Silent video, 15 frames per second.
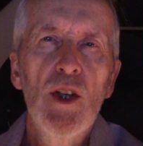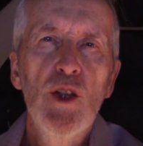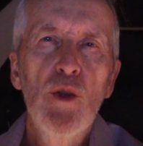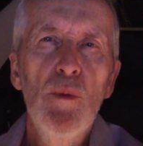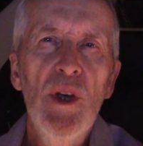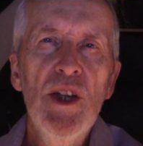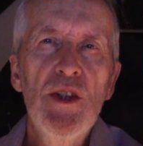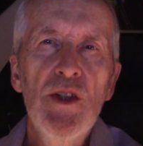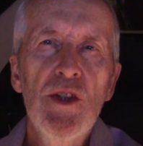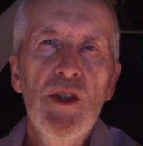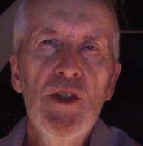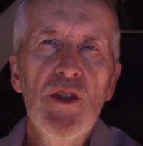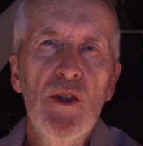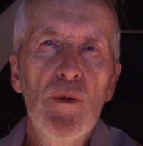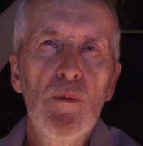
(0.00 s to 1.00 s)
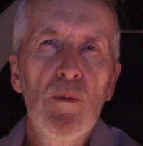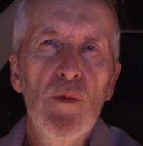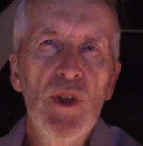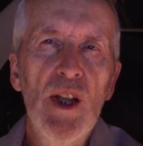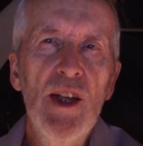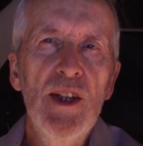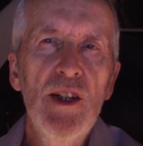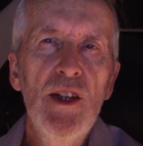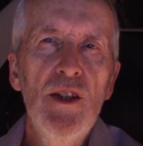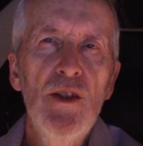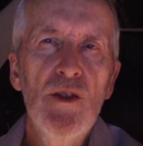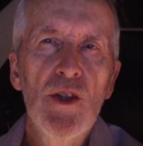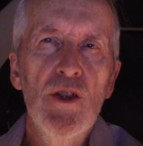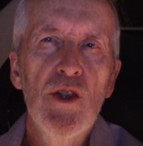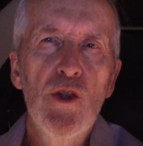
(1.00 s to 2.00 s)
You may see some
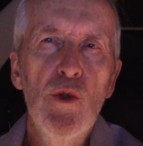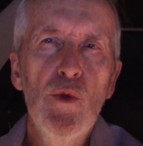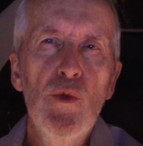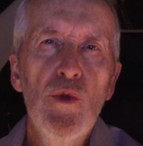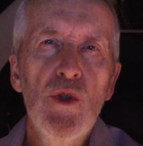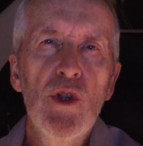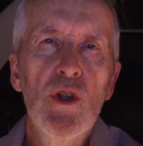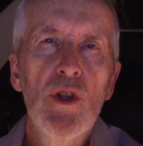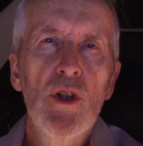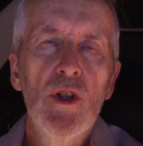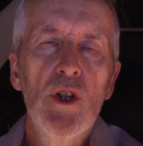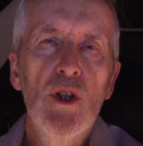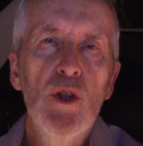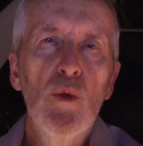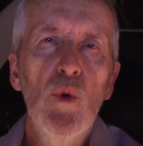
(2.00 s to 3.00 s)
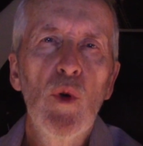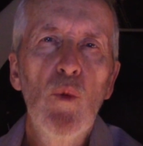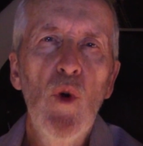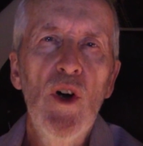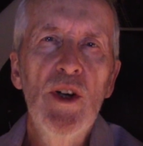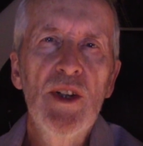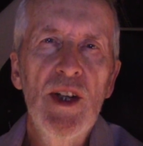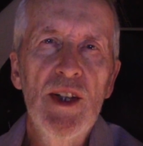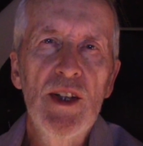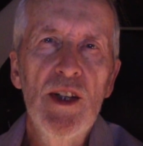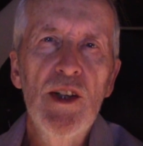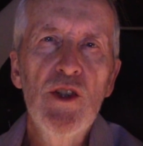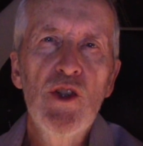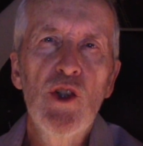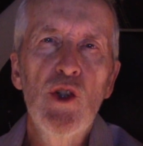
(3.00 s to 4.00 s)
lighting that's used. You will want at
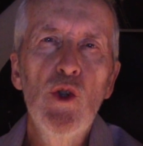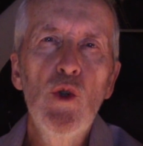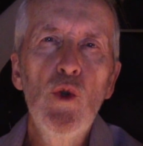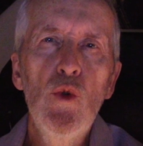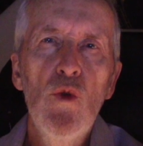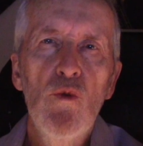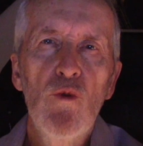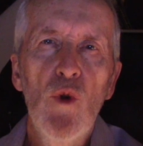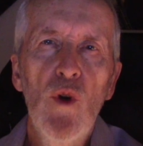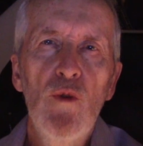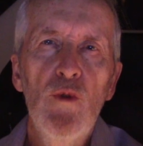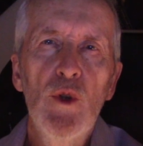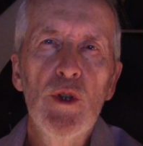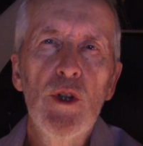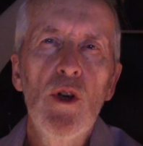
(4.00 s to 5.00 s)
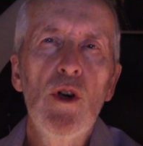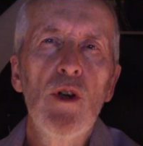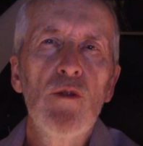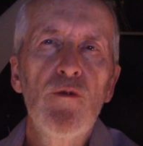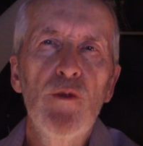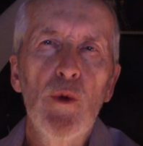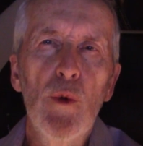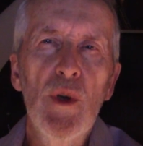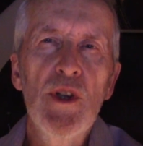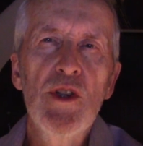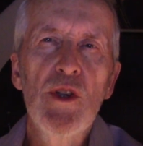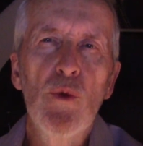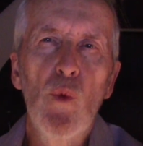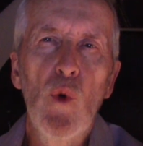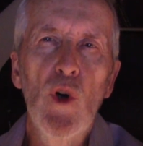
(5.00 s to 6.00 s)
least two 4-foot long
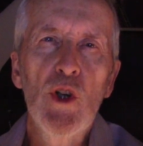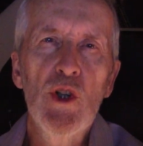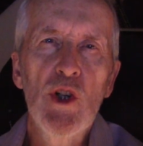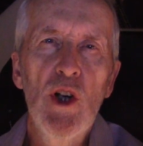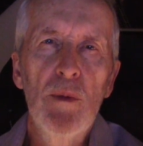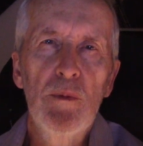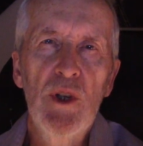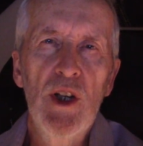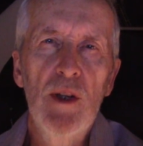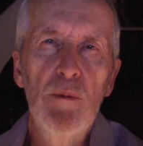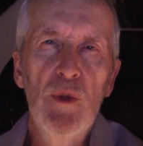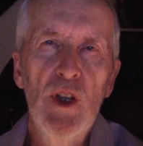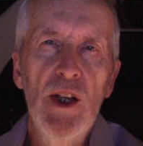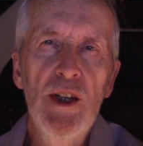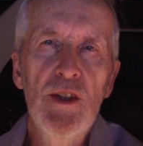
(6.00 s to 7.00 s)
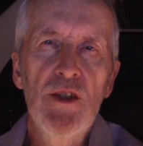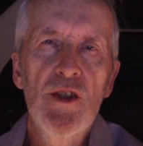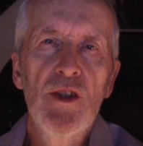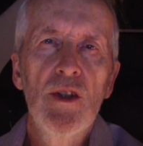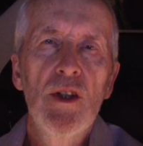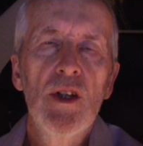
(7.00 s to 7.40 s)
fluorescent workshop type lights.